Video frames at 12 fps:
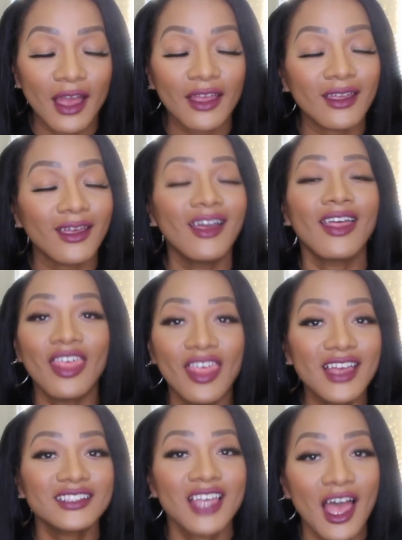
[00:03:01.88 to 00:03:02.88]
Like,
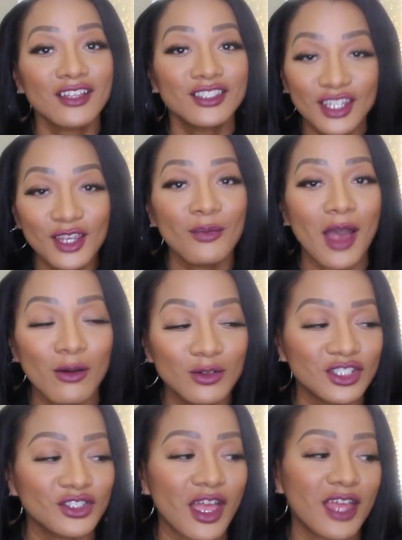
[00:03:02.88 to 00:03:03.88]
that's how cheap I
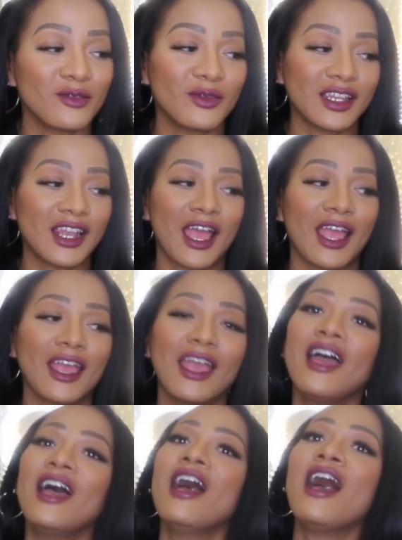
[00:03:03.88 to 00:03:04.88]
was trying to be. Like,
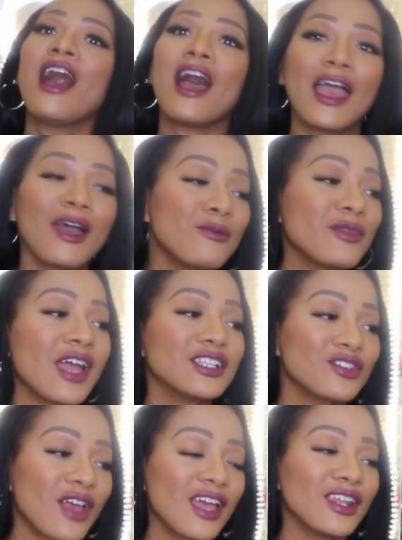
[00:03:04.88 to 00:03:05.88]
I'm
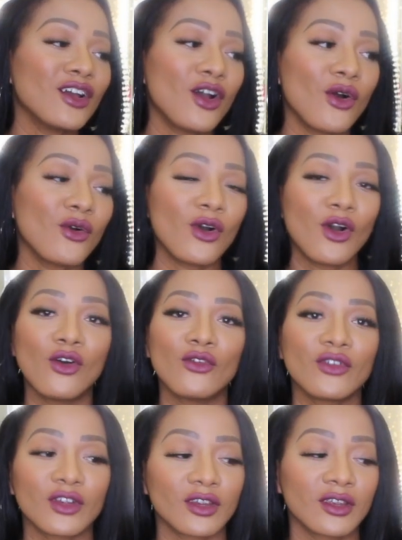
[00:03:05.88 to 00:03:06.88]
not trying to go
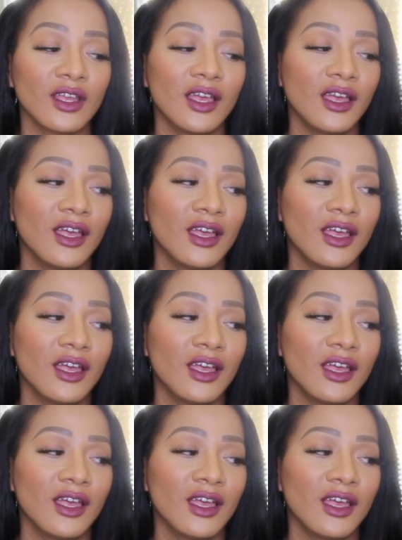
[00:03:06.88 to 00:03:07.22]
over